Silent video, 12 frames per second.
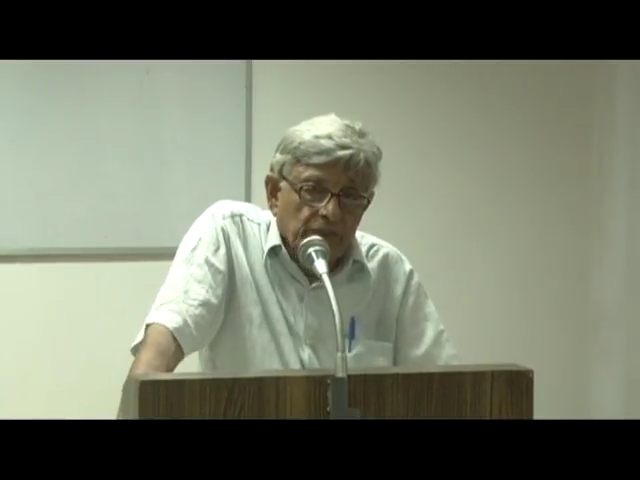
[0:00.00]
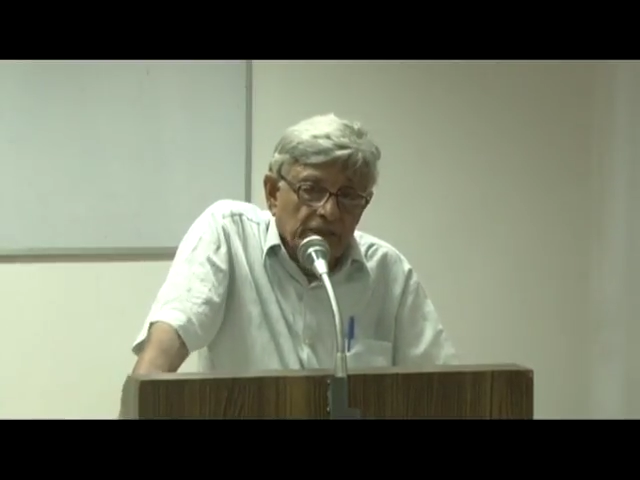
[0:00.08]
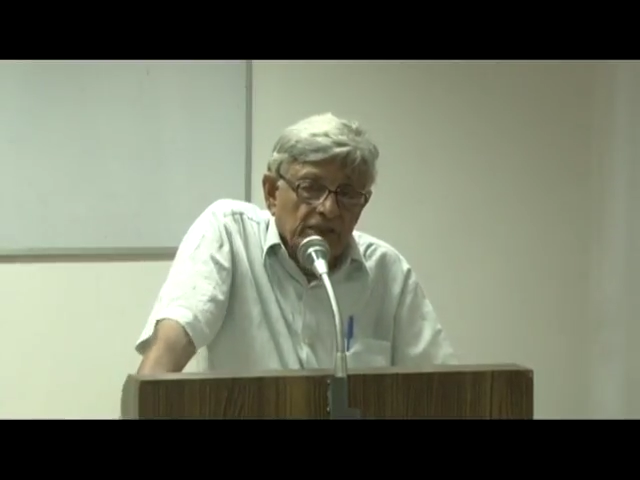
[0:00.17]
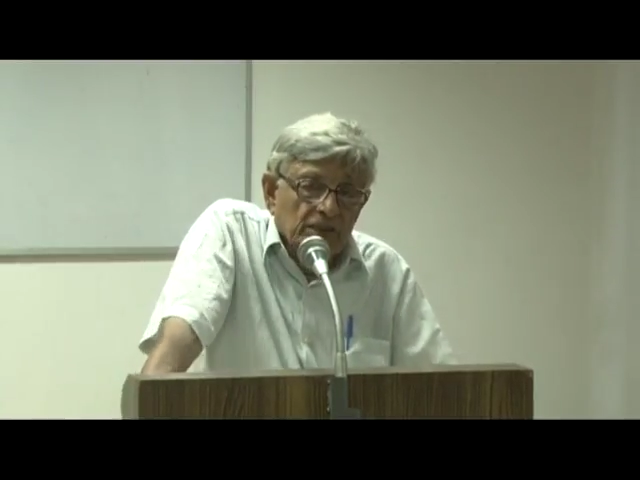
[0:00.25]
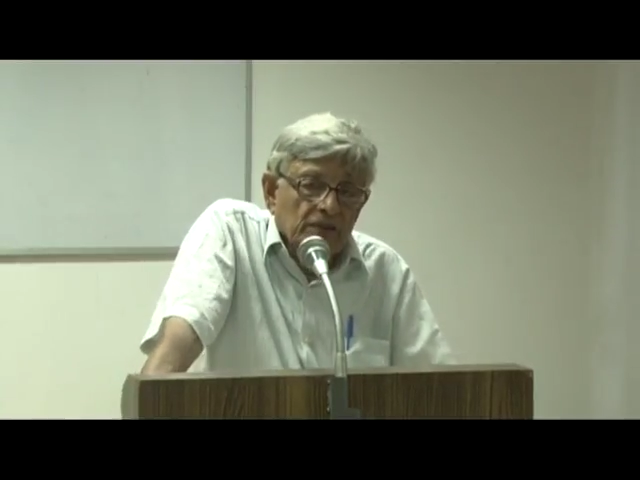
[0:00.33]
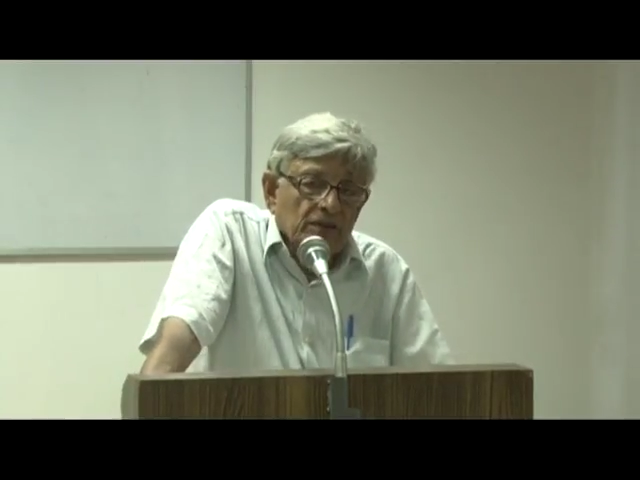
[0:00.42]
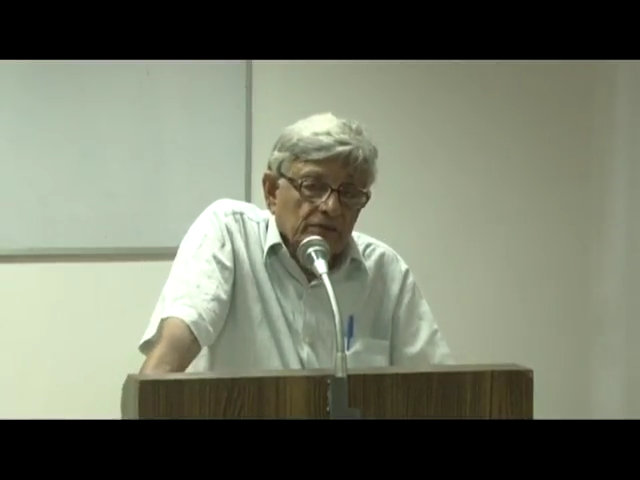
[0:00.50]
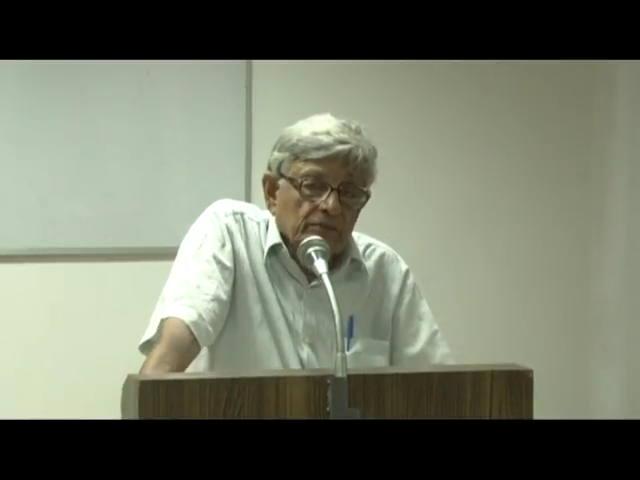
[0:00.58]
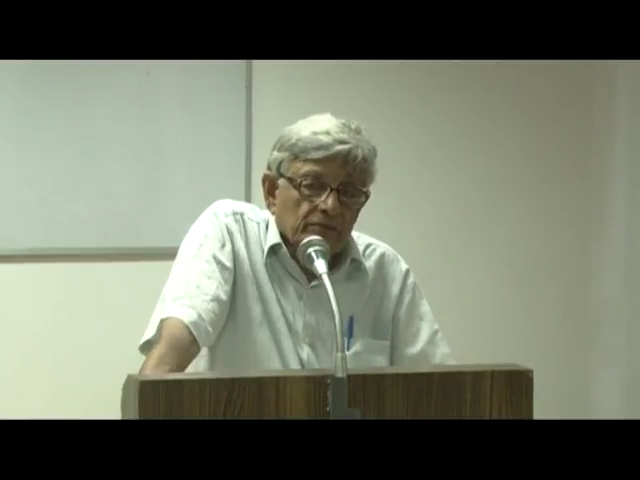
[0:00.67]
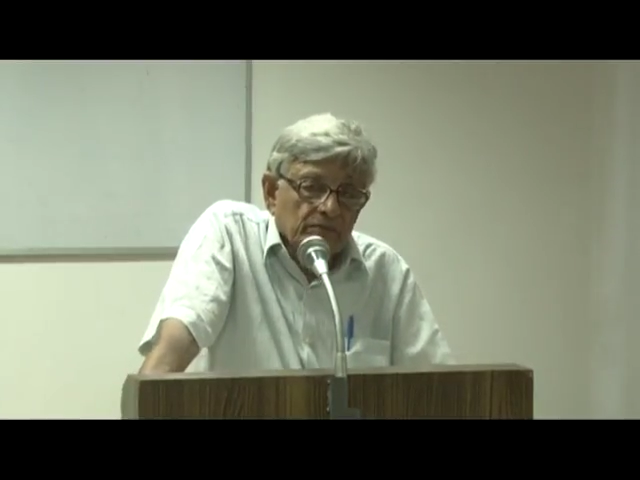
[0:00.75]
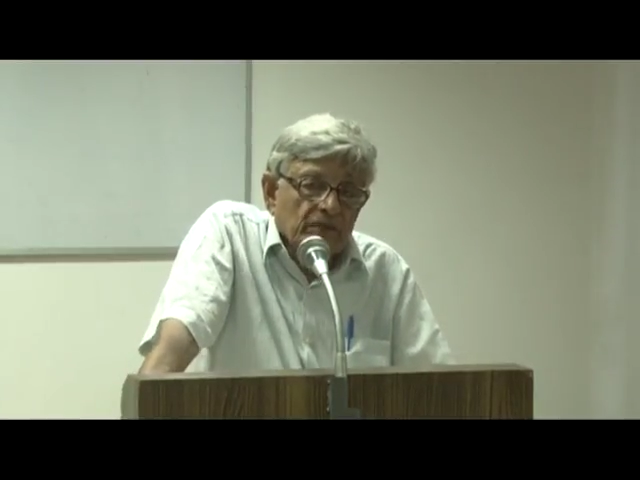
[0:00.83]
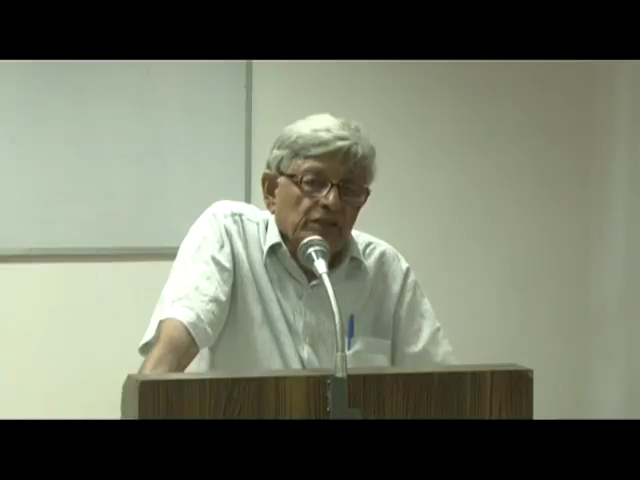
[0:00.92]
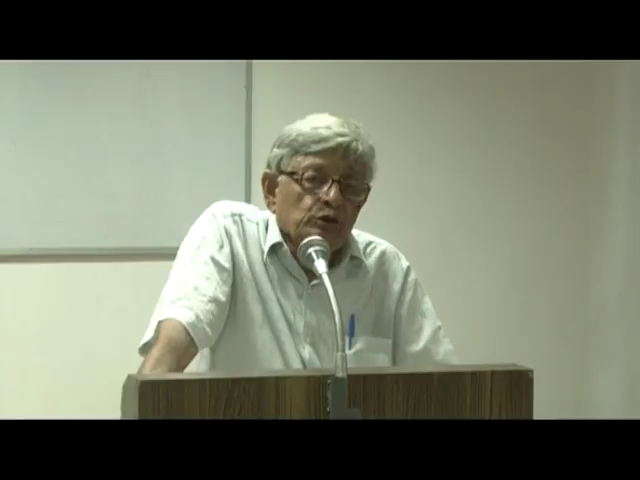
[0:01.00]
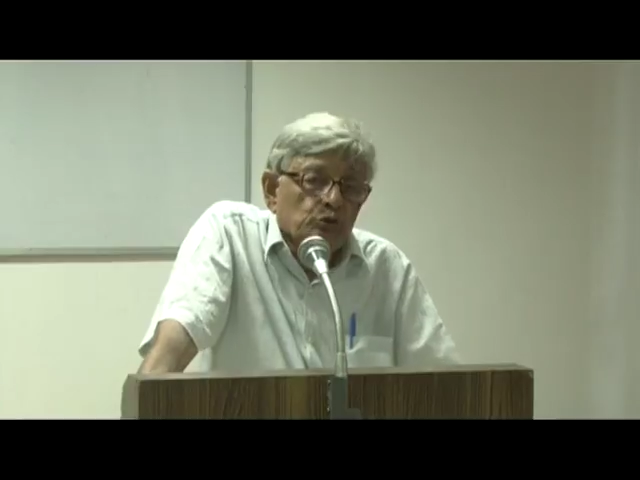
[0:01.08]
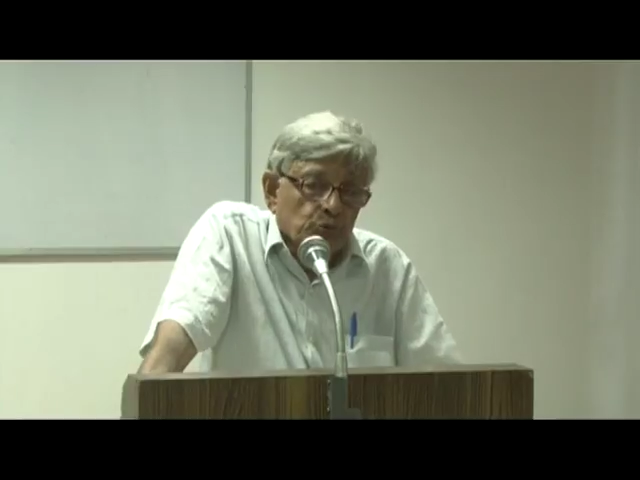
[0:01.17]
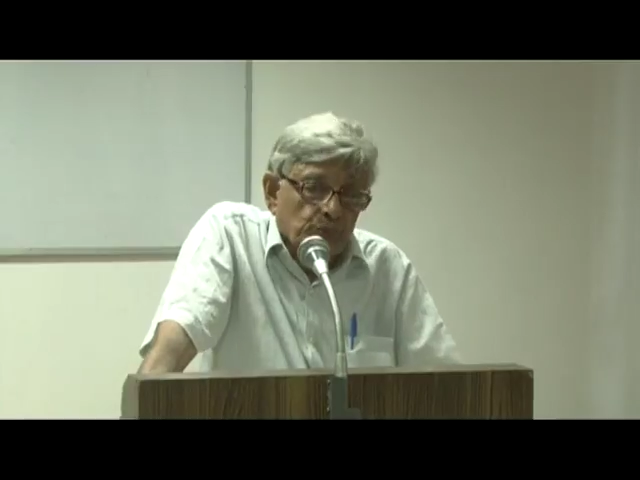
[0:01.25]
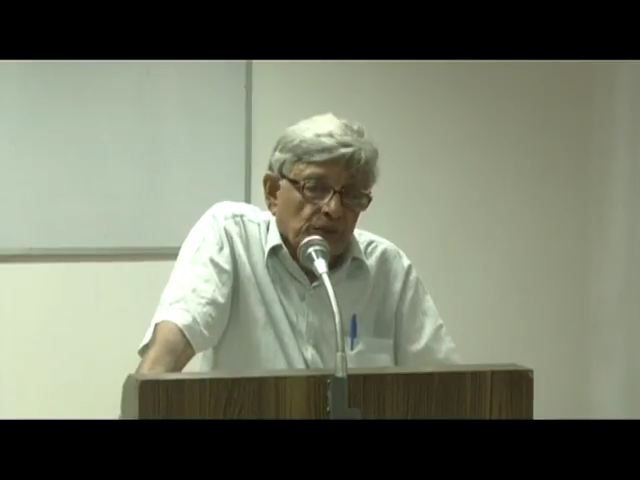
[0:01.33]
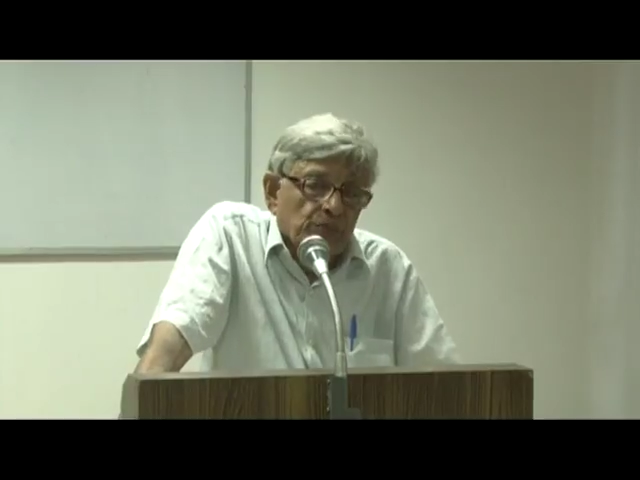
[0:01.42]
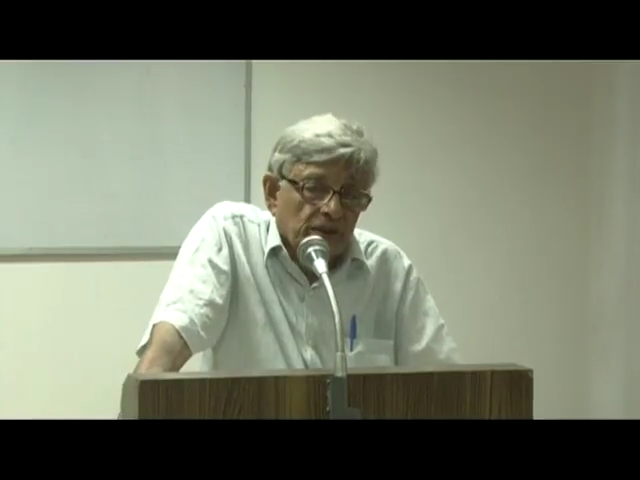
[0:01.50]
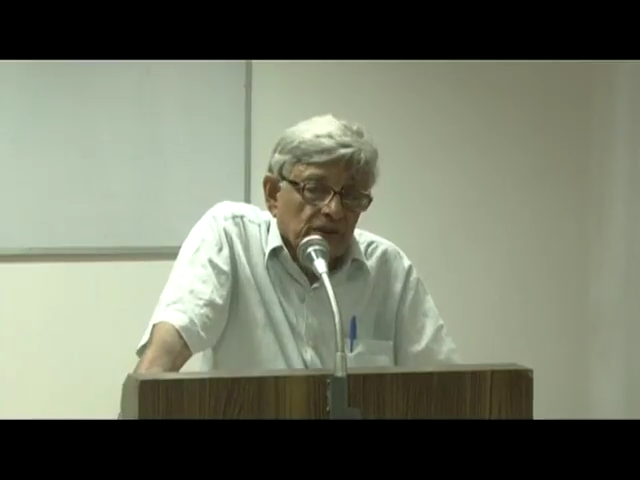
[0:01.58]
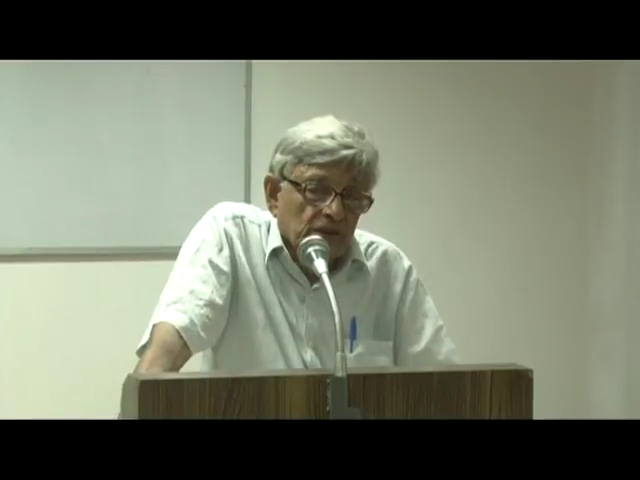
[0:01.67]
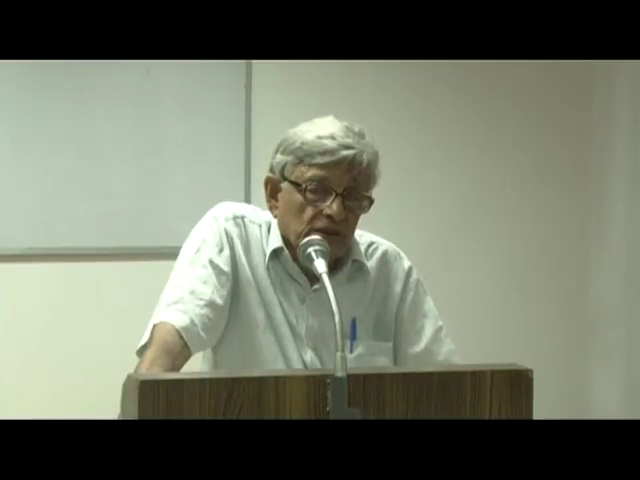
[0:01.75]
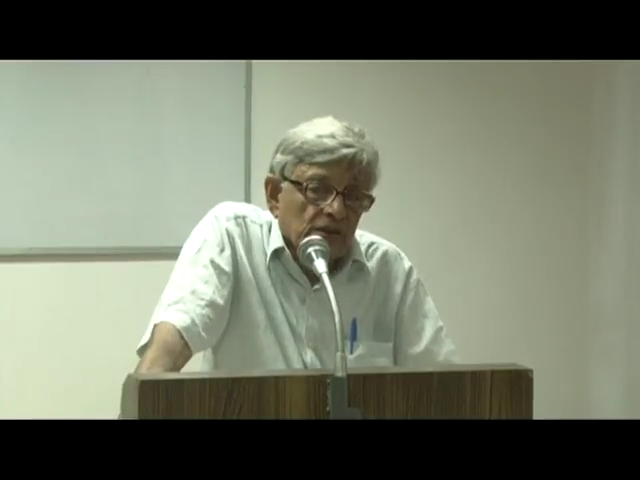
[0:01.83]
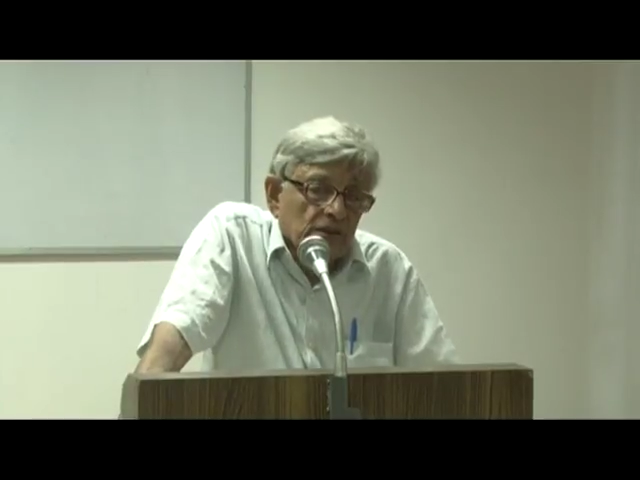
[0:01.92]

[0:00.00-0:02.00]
press, by newspapers.